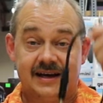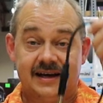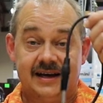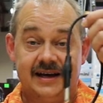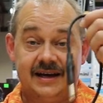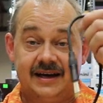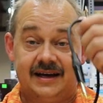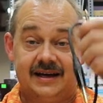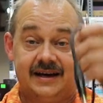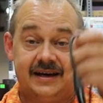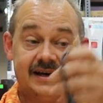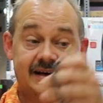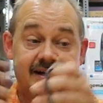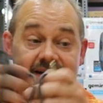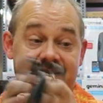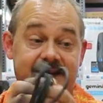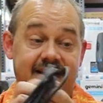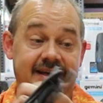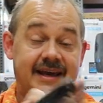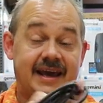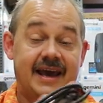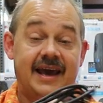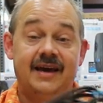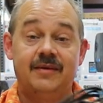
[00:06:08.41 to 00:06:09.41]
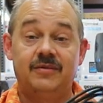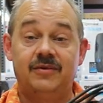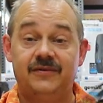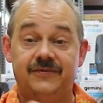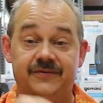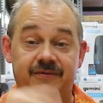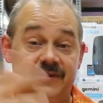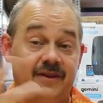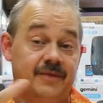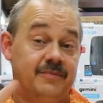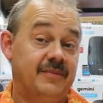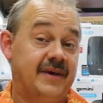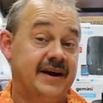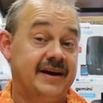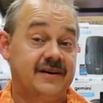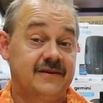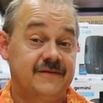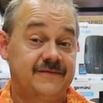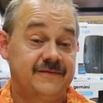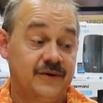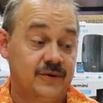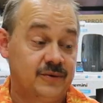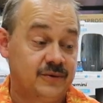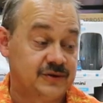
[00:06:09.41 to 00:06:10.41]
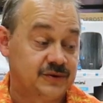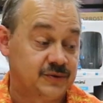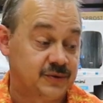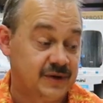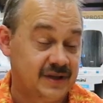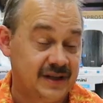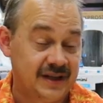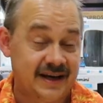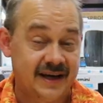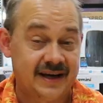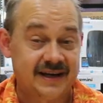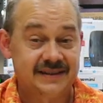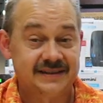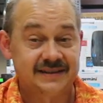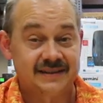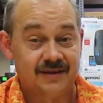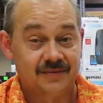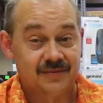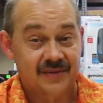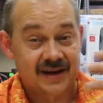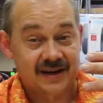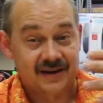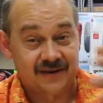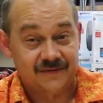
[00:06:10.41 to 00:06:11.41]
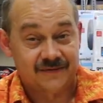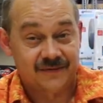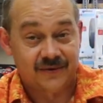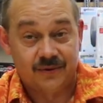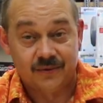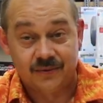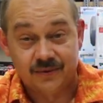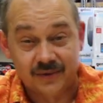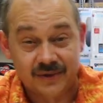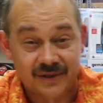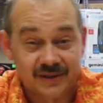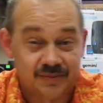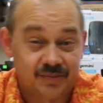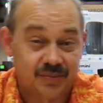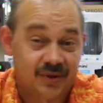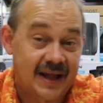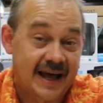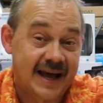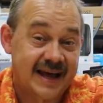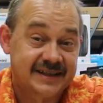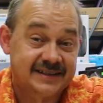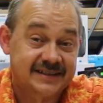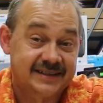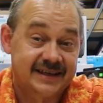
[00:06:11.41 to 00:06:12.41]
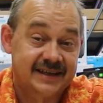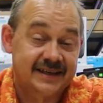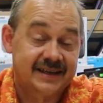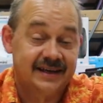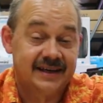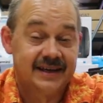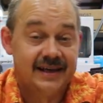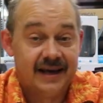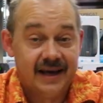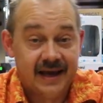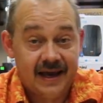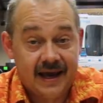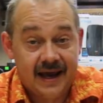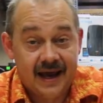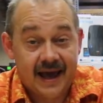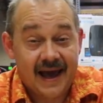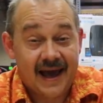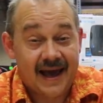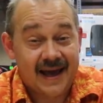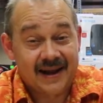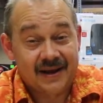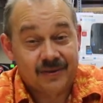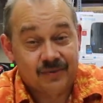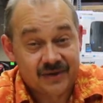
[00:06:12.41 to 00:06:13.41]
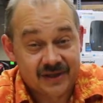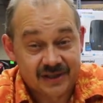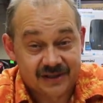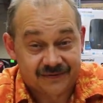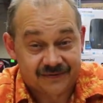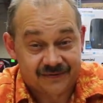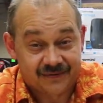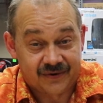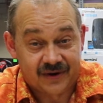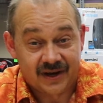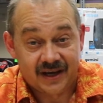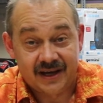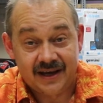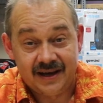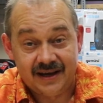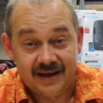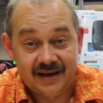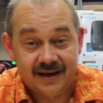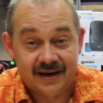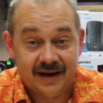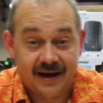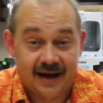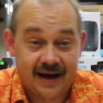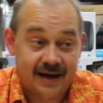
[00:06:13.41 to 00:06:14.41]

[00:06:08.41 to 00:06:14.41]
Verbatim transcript: Uh, the cable for the microphone was really nice. The microphone was plastic and it was free.